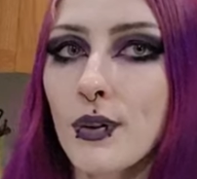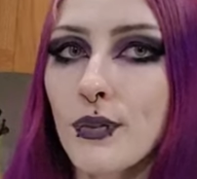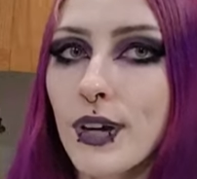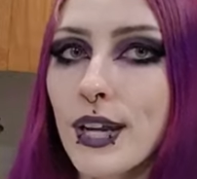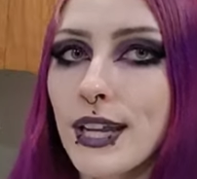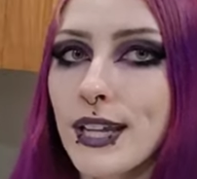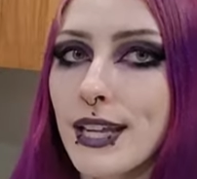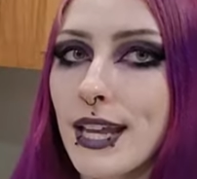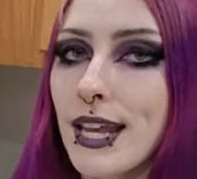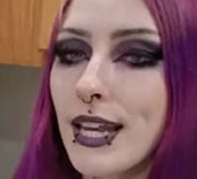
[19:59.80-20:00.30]

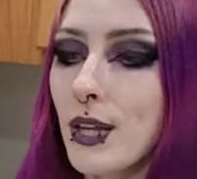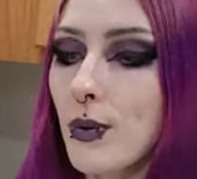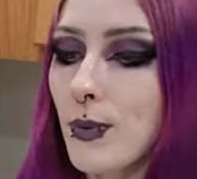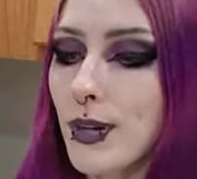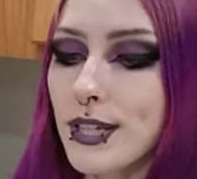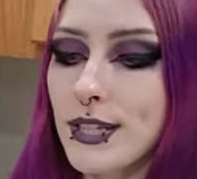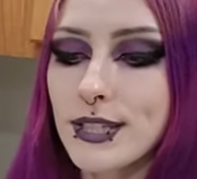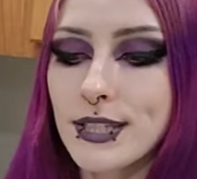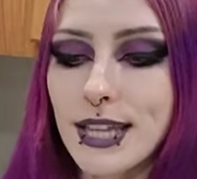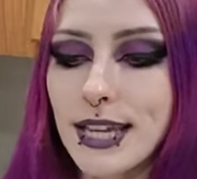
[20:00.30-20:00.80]
right,
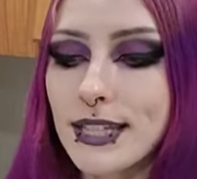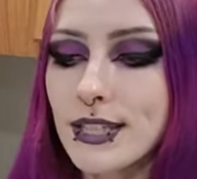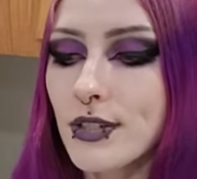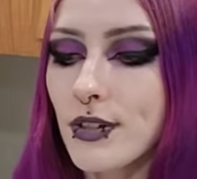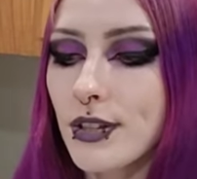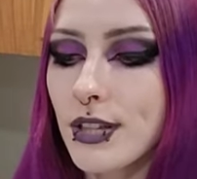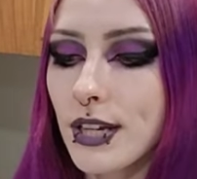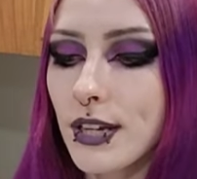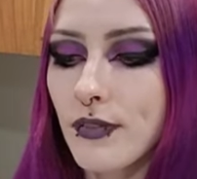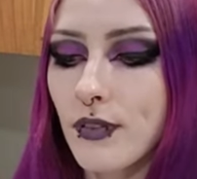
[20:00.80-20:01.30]
anyways, that's
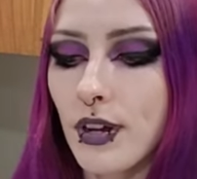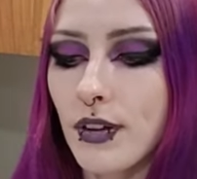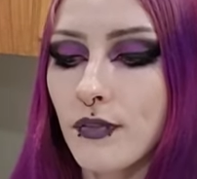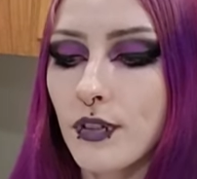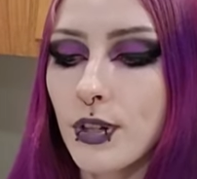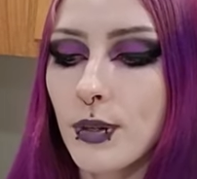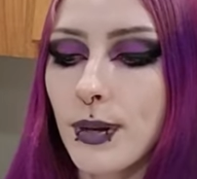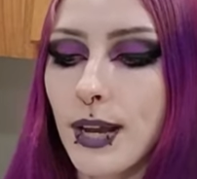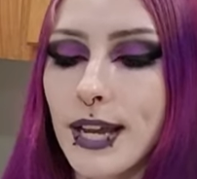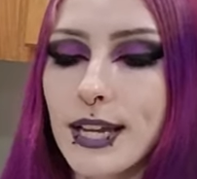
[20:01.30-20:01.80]
all that I have got
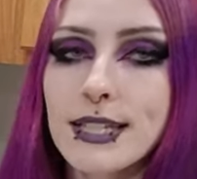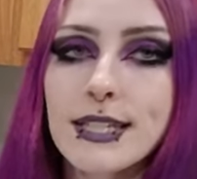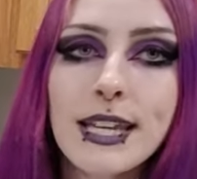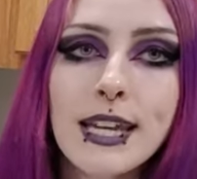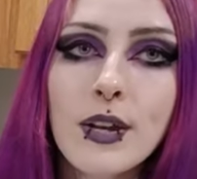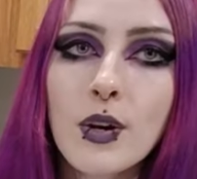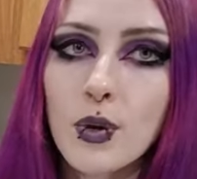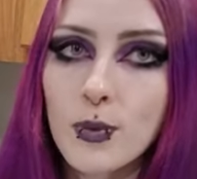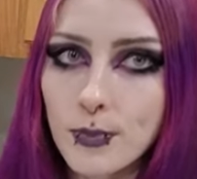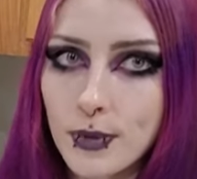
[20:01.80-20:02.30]
for you guys. I
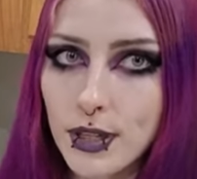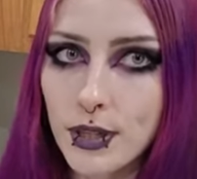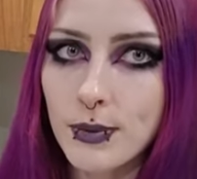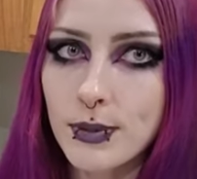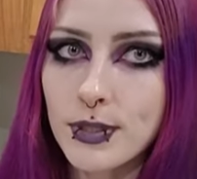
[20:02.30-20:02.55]
hope that you